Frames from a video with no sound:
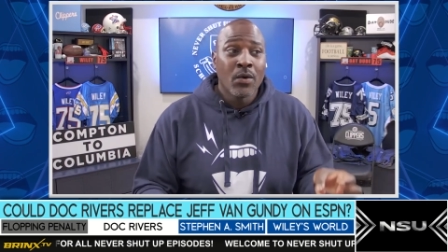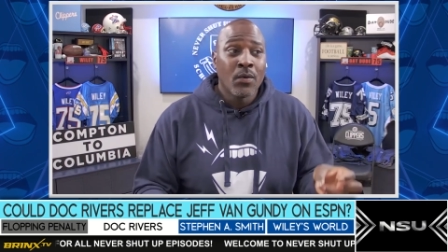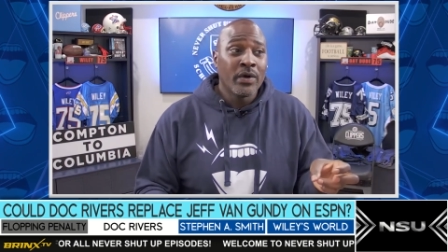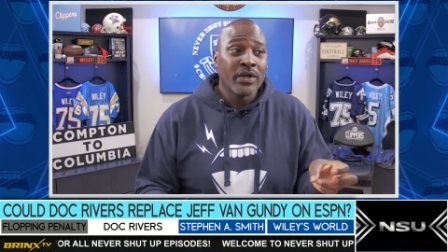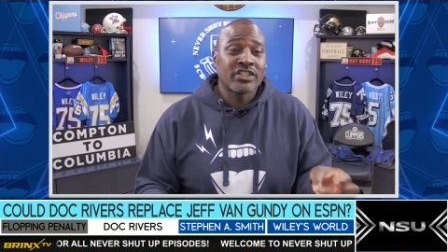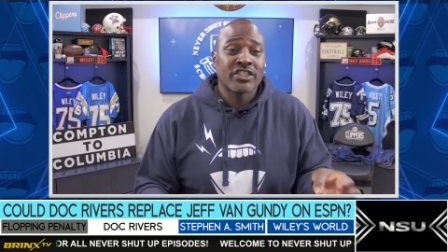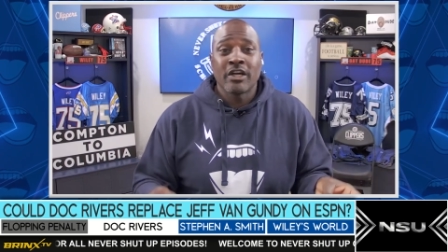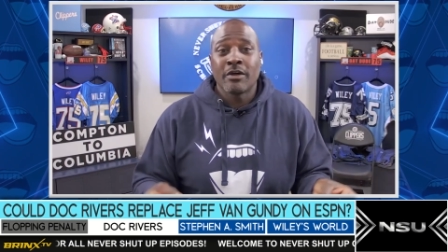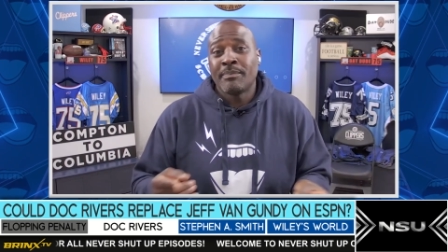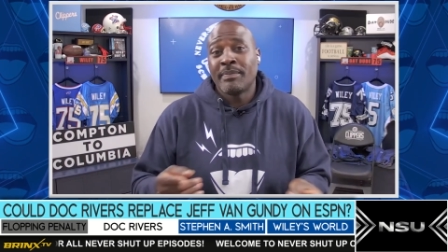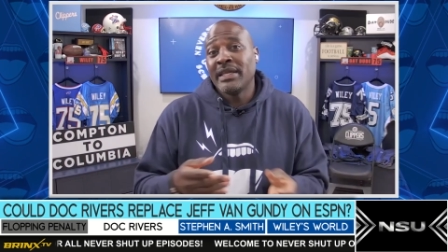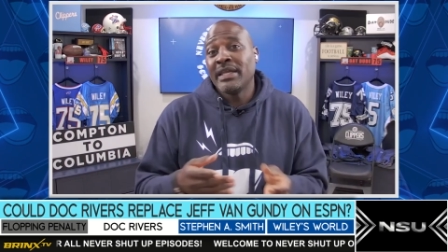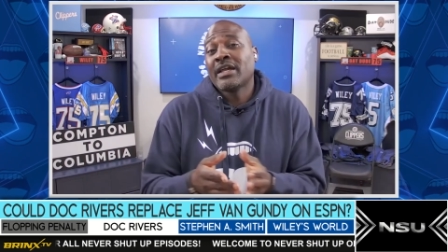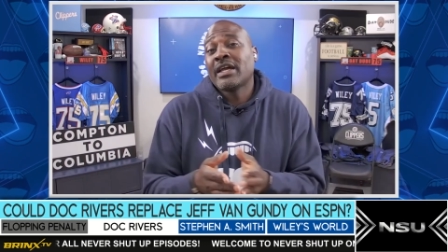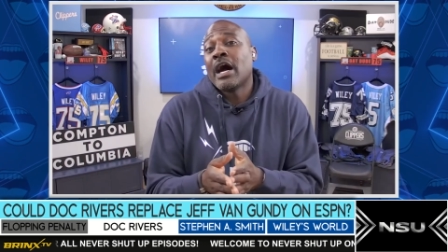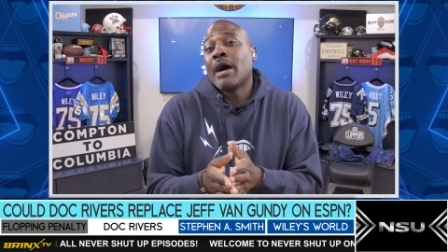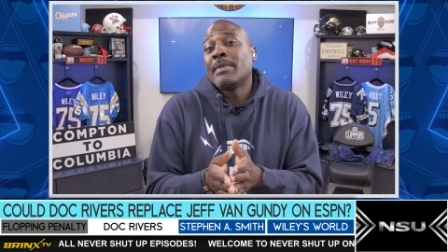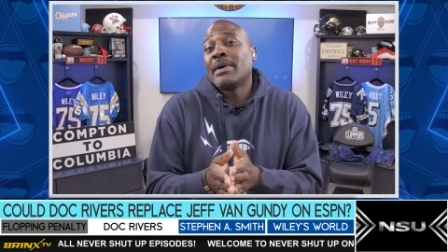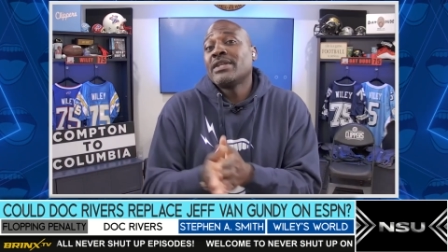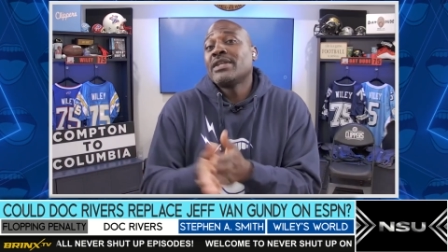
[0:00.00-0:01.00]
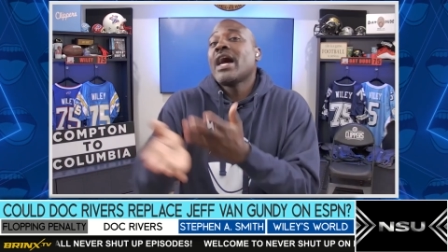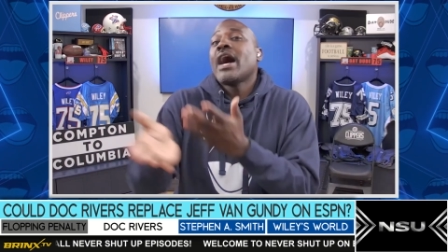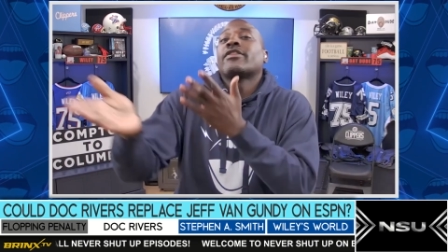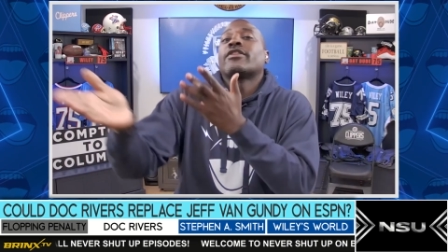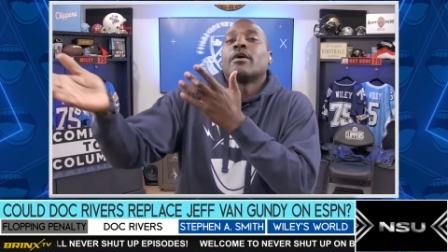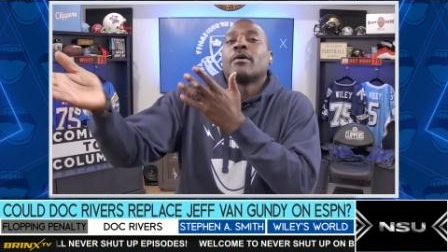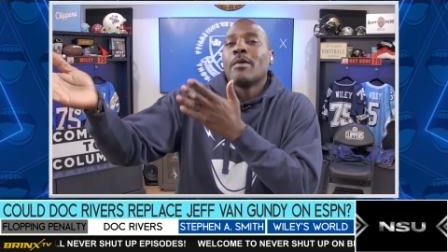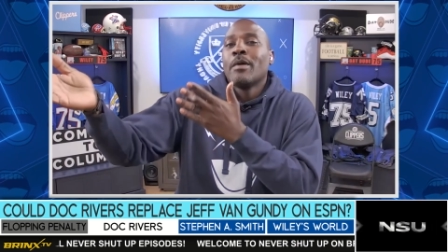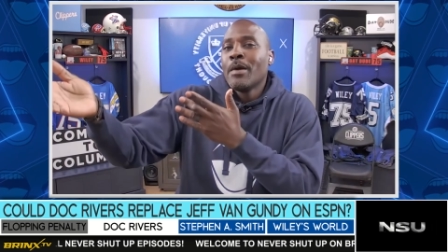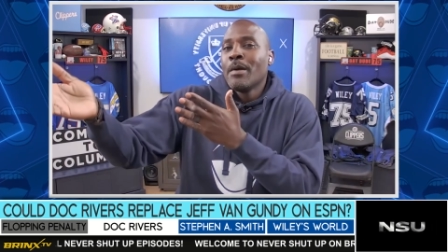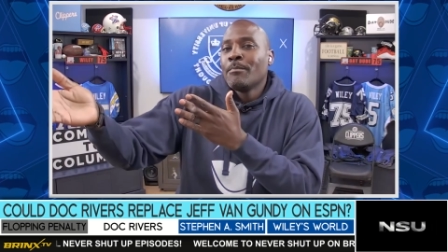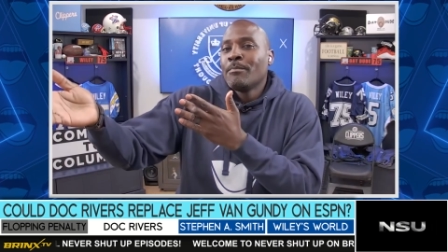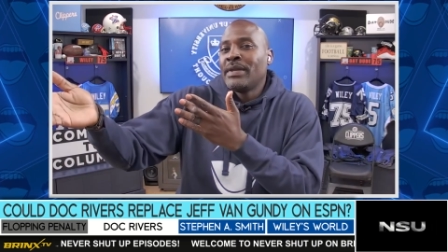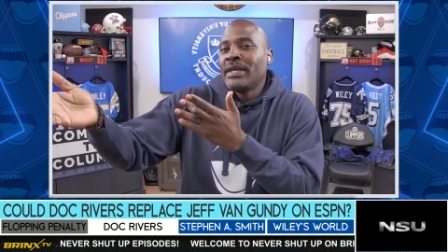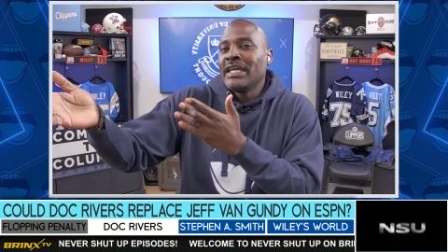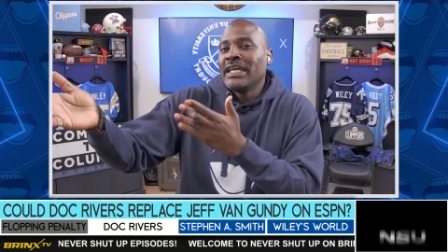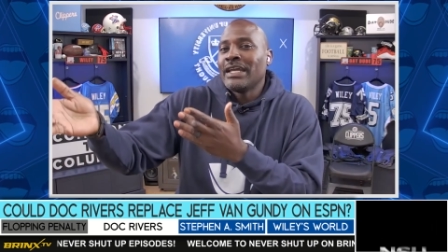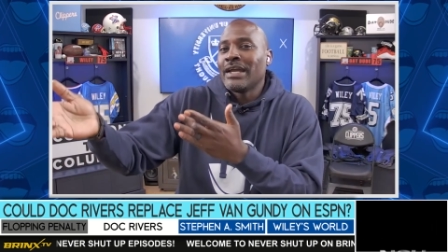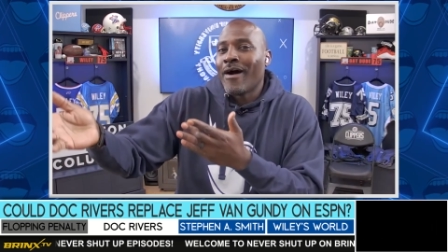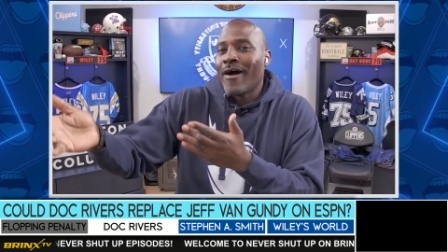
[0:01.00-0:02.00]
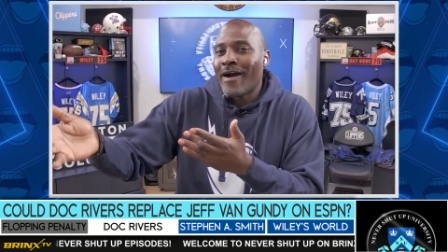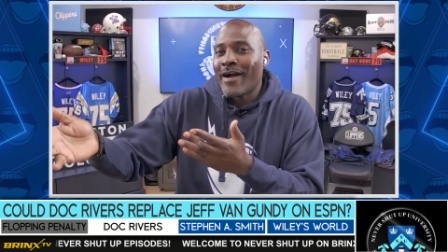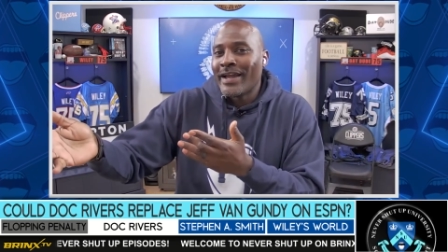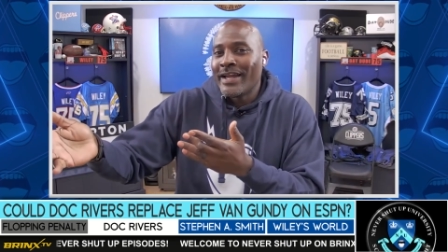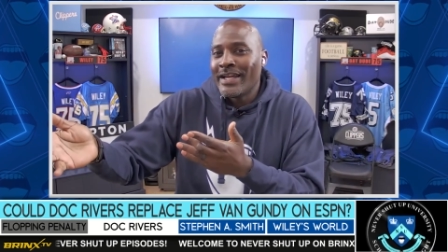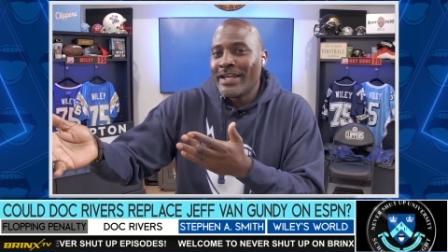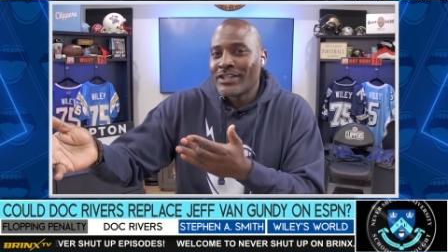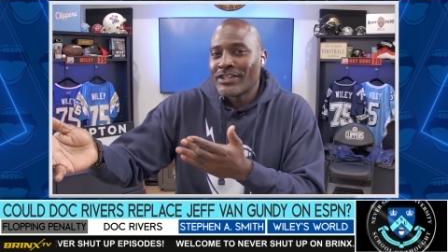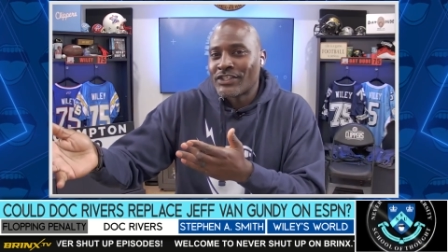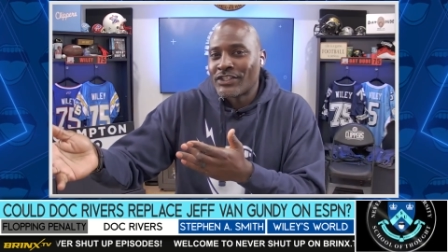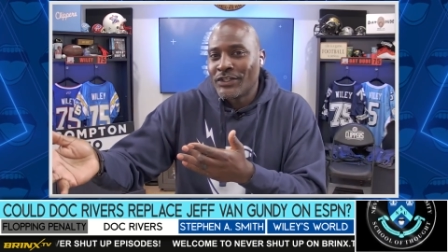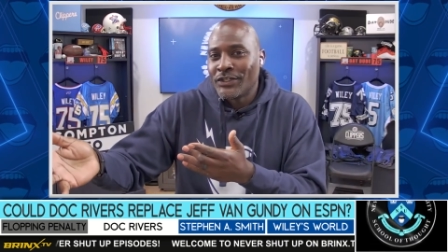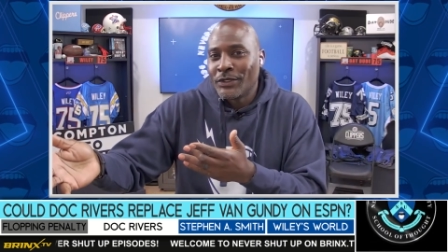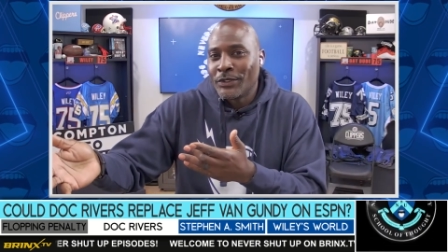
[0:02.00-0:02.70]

which could become another PR issue.